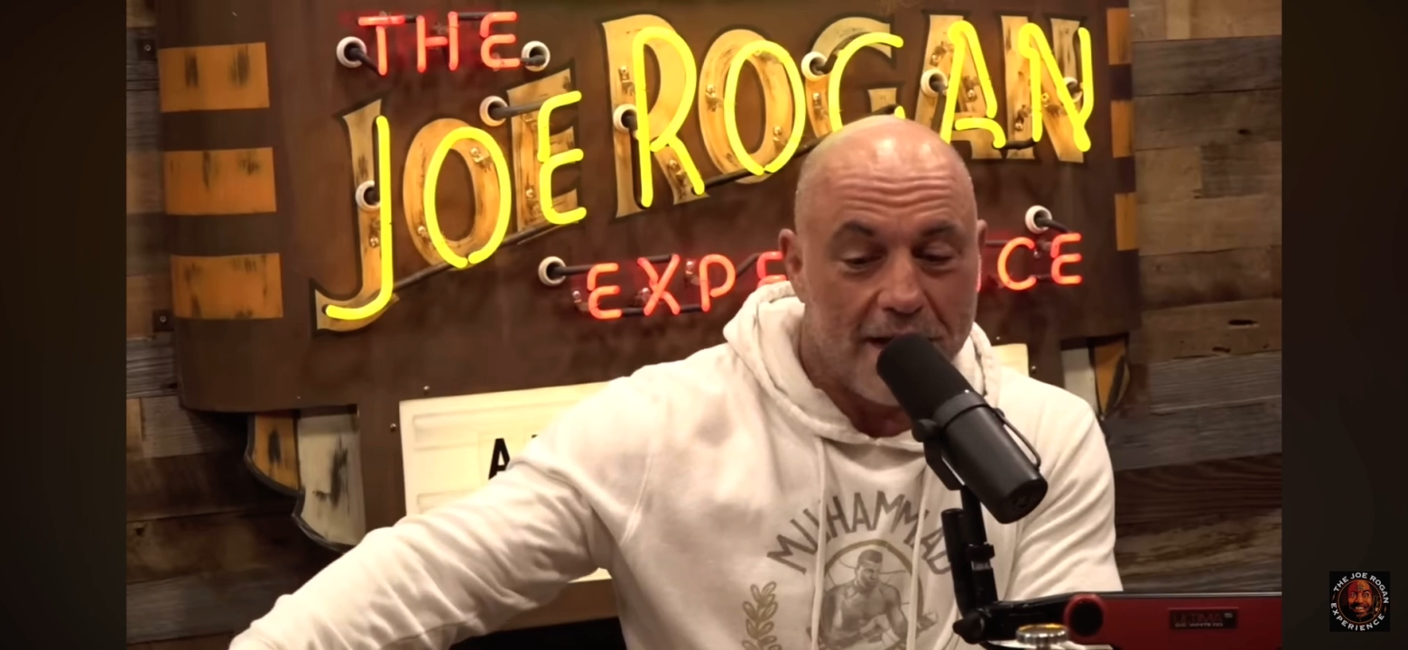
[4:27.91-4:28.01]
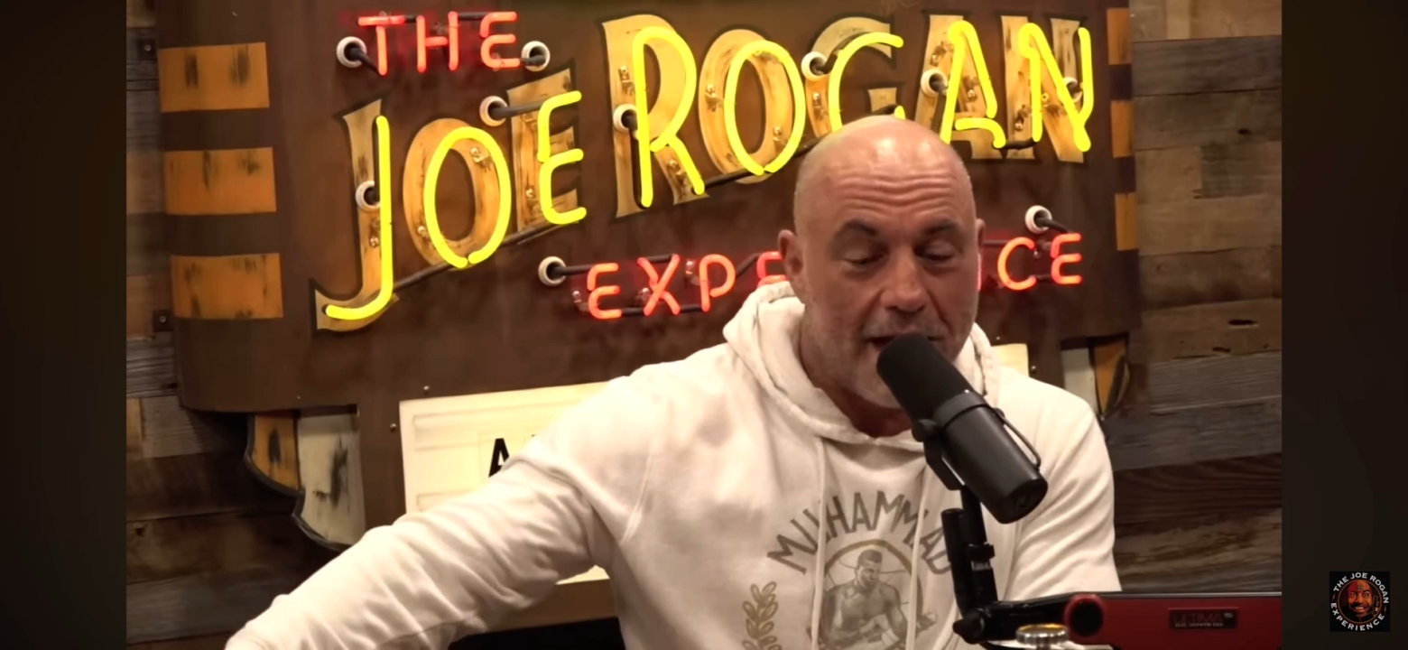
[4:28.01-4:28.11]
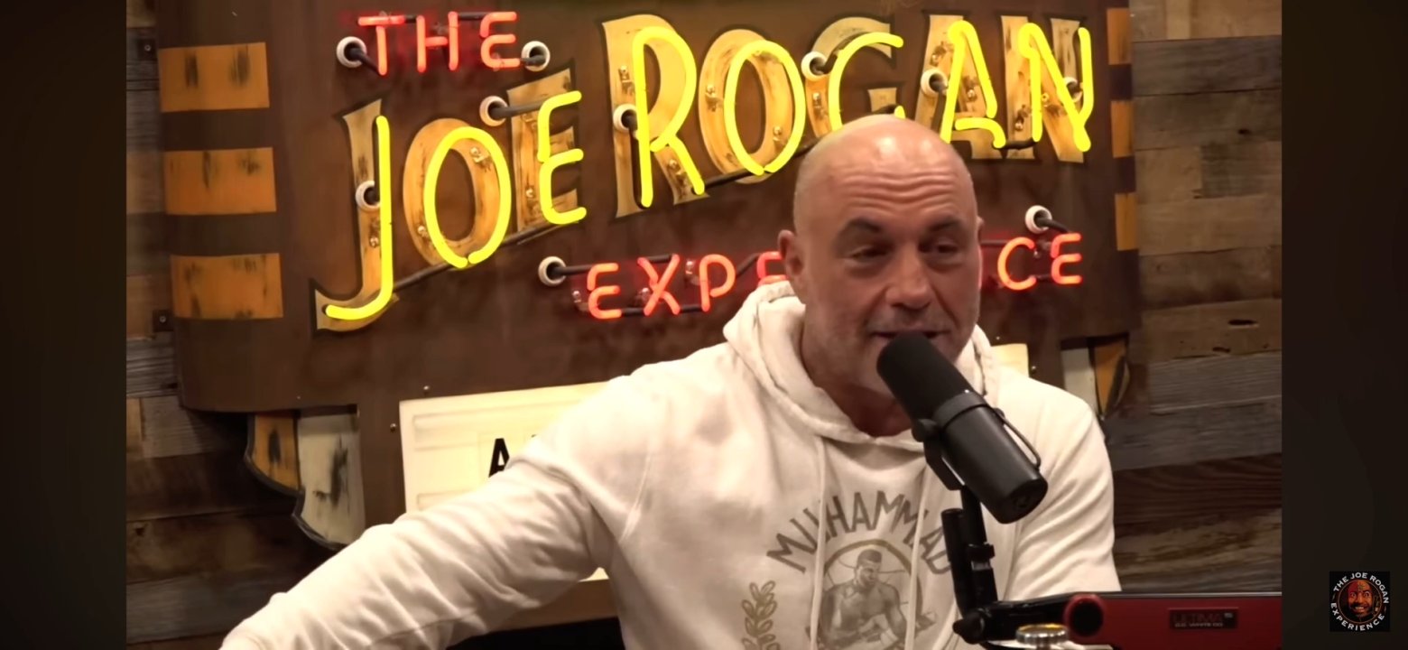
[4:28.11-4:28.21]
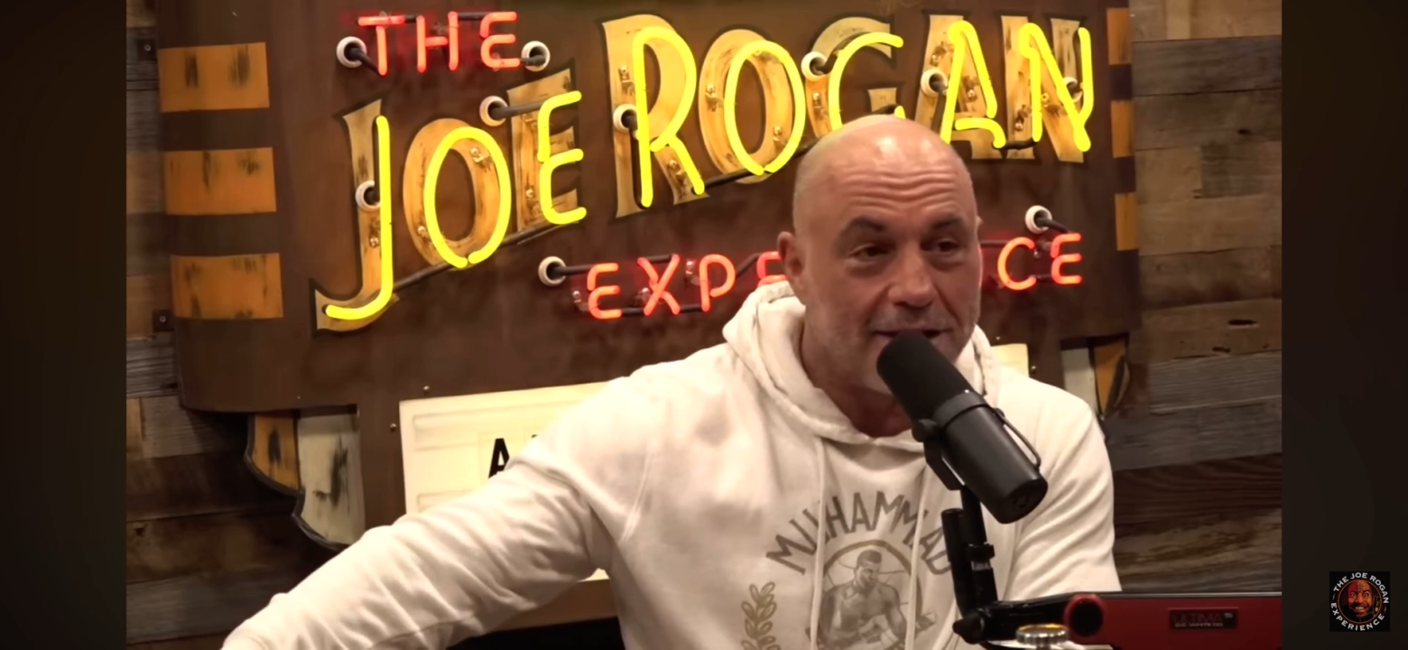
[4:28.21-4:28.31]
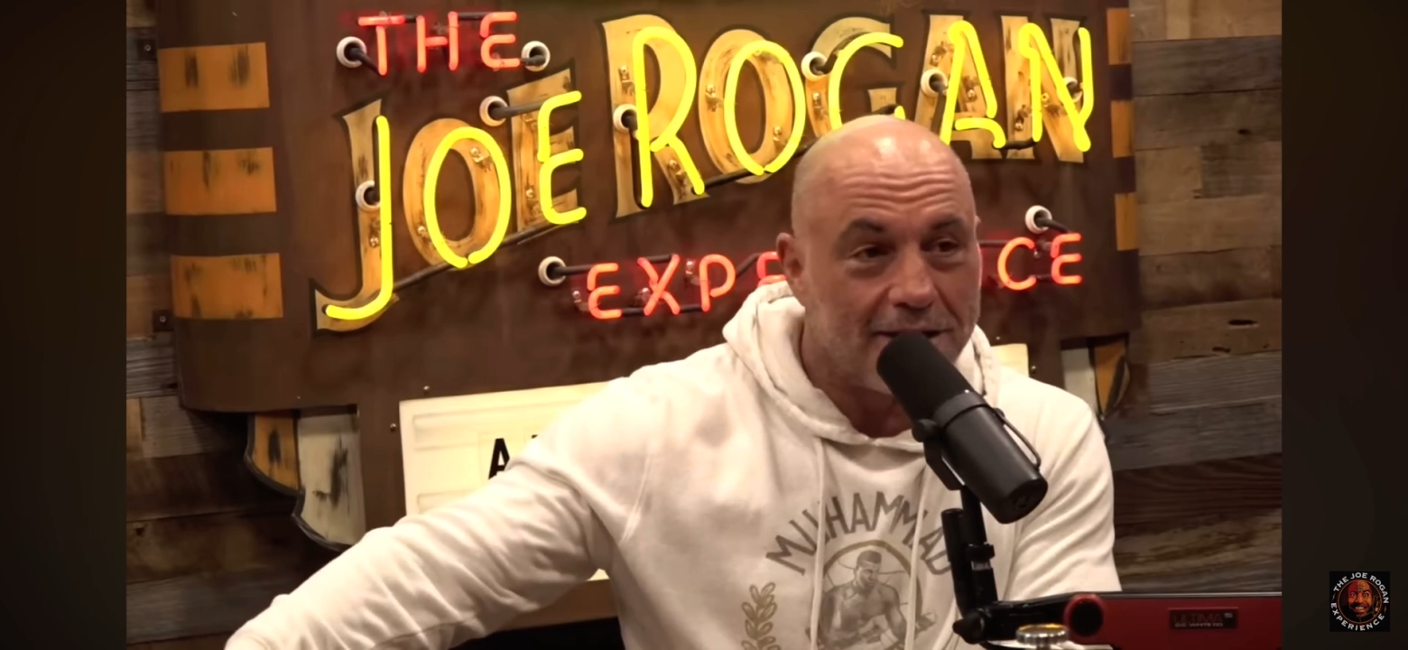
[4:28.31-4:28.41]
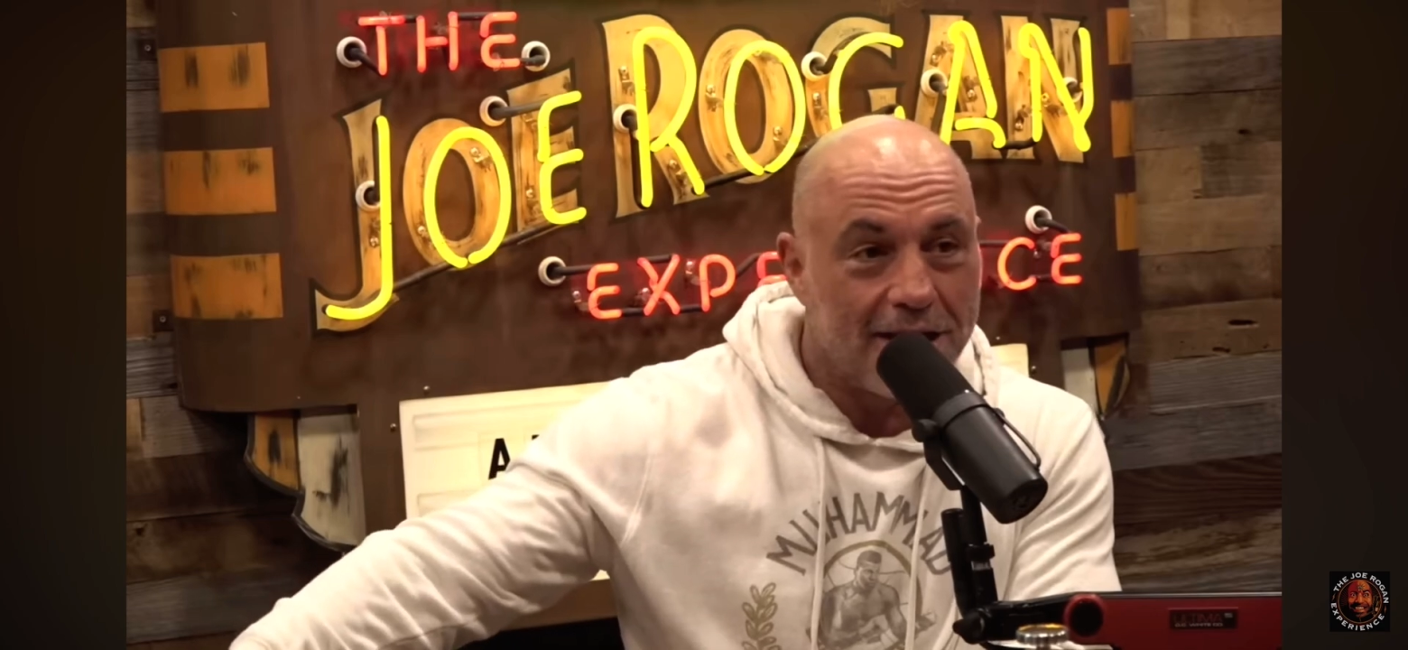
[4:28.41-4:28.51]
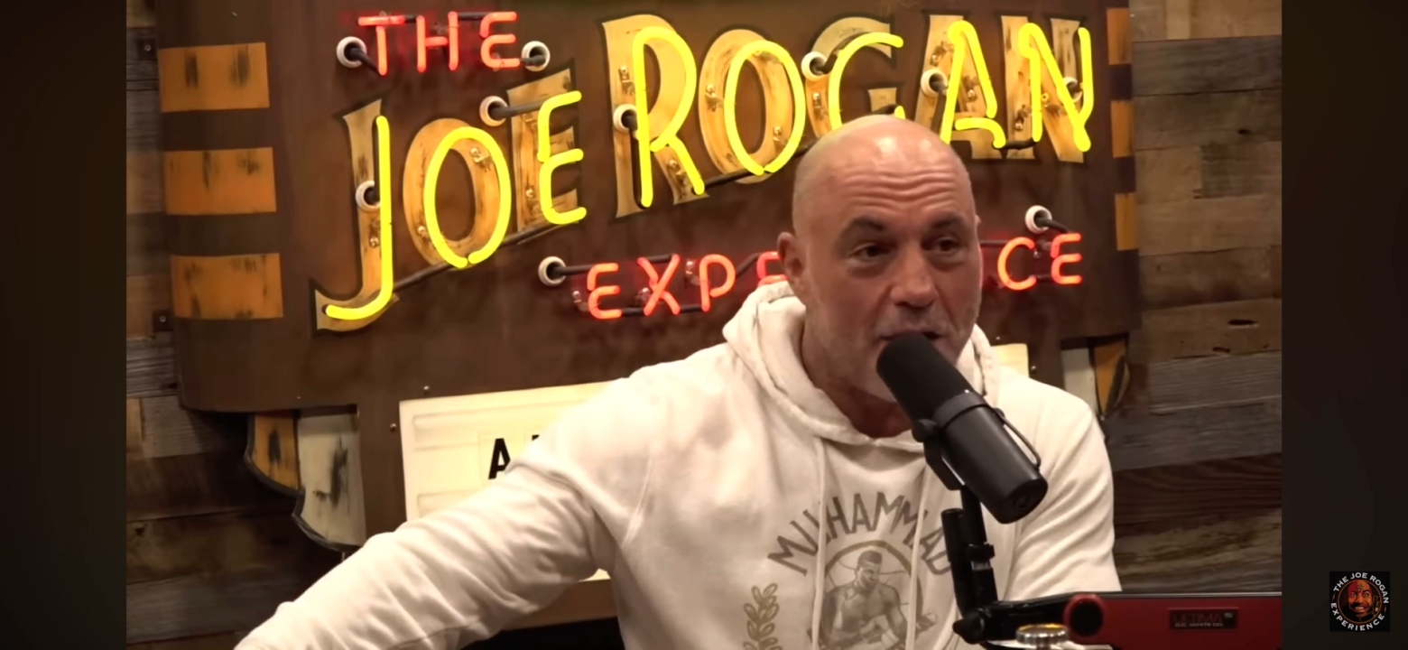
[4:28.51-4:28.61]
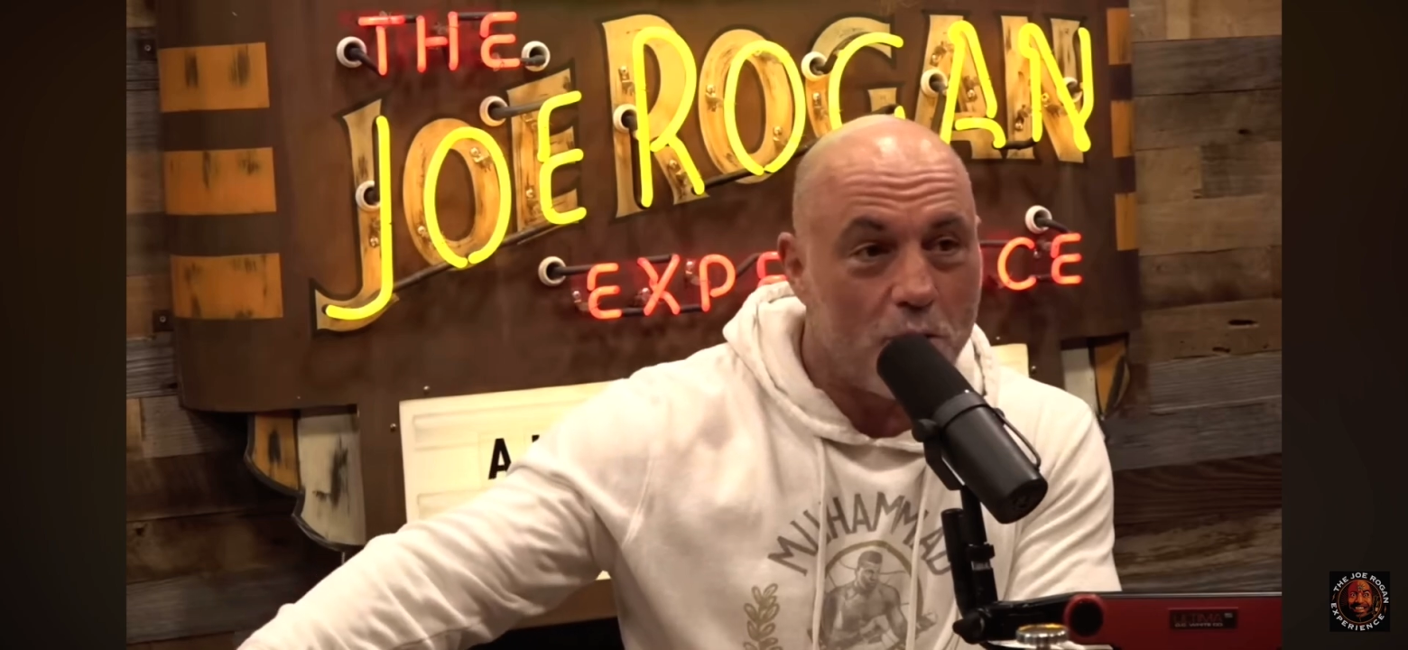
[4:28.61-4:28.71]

access that